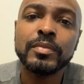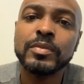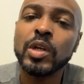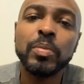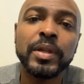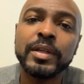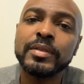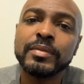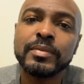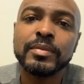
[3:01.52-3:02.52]
don't play.
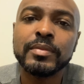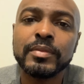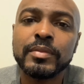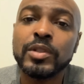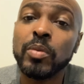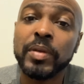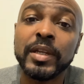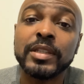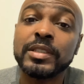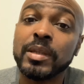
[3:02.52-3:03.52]
Don't play,
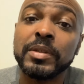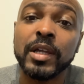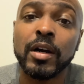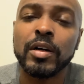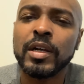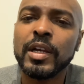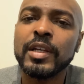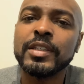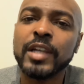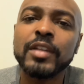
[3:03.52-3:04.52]
because some of y'all
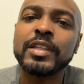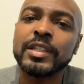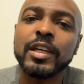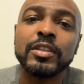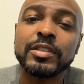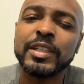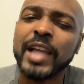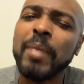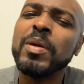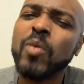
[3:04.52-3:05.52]
think y'all slick.
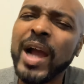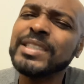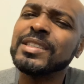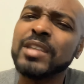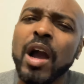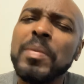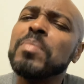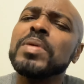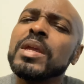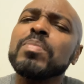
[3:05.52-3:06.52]
I've been watching y'all. I've been
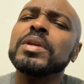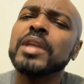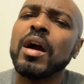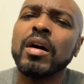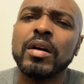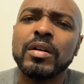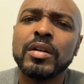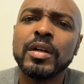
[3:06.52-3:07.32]
peeping y'all.